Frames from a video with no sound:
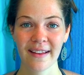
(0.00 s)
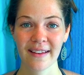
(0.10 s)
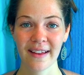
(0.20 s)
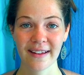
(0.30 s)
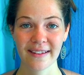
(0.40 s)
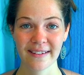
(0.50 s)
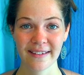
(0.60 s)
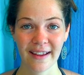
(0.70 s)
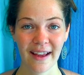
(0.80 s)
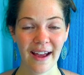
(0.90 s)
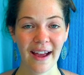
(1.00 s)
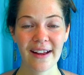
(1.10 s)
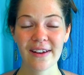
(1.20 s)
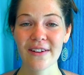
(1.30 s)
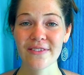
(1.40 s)
that I
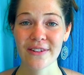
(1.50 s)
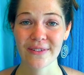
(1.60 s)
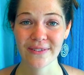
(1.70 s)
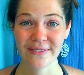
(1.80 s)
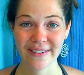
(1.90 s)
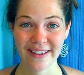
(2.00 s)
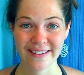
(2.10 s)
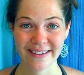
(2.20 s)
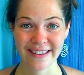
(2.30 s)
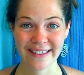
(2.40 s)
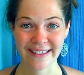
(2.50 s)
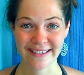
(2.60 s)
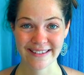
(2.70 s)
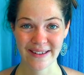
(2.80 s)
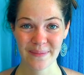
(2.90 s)
love you when you're
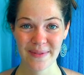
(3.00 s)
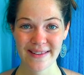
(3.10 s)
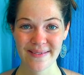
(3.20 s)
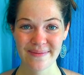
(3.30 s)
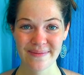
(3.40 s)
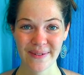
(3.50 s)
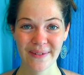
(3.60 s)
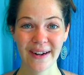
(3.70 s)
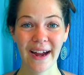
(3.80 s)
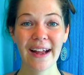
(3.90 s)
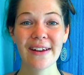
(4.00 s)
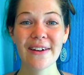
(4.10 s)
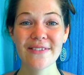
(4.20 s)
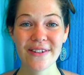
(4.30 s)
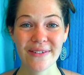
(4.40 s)
eating chips. Or I
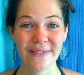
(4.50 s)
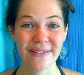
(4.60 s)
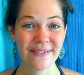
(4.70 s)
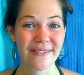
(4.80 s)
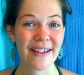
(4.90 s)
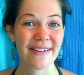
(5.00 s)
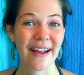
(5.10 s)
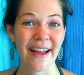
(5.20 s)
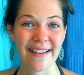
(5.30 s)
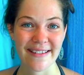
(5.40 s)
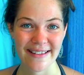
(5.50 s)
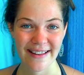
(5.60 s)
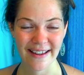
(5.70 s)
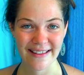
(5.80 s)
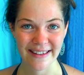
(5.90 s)
love you when you're
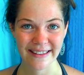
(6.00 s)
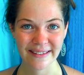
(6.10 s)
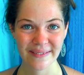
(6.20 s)
exercising.